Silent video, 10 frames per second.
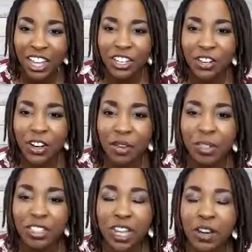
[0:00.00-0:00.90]
Your
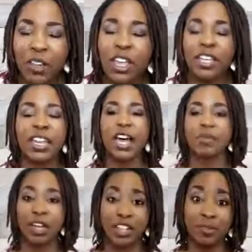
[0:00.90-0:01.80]
hubby's not yeah,
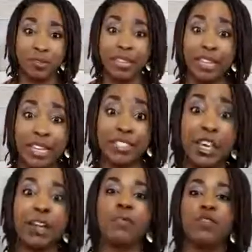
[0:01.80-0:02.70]
my husband is
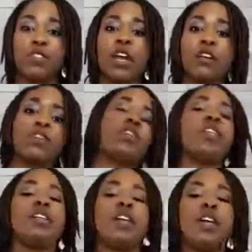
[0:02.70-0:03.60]
not a photographer
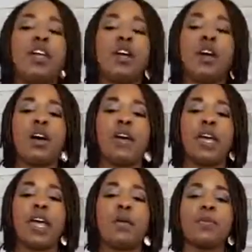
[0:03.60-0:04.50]
either.
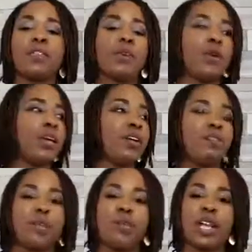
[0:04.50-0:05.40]
Okay, so if
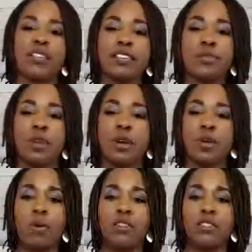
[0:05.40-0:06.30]
anyone has any more
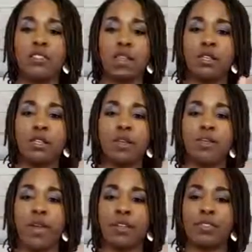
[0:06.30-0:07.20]
questions, I'll look
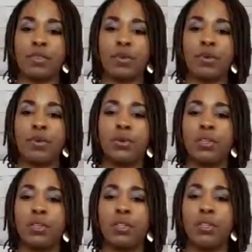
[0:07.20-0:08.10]
back through
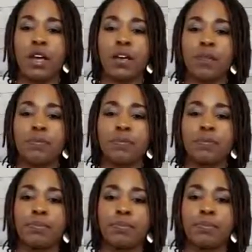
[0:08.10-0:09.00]

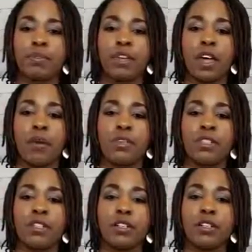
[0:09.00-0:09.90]
the
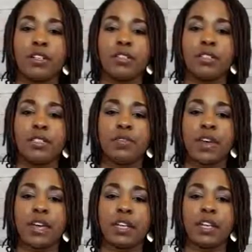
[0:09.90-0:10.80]
comments here and see if
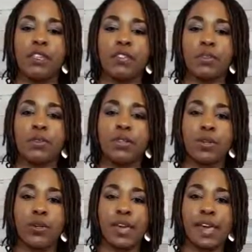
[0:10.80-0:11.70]
I can hit those.
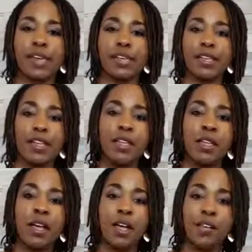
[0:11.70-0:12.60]
Okay,
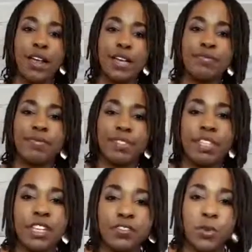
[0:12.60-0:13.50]
all right,
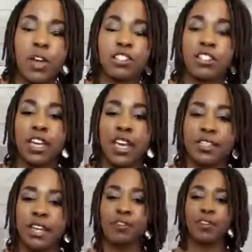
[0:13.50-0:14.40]
thanks for watching,
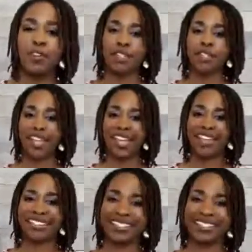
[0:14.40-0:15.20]
guys. Have a great day.